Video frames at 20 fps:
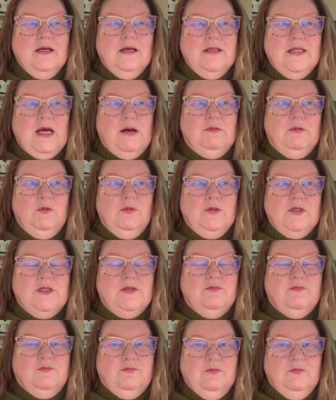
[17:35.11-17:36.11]
That one
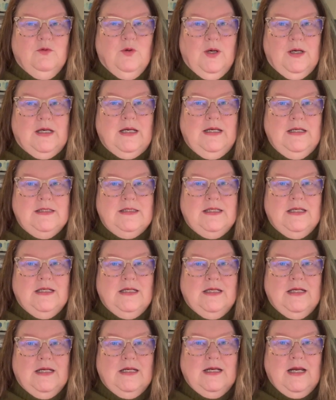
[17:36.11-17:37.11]
was quick and easy,
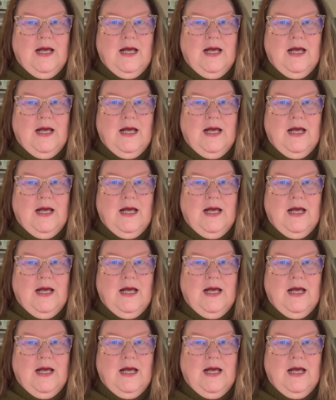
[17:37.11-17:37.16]
and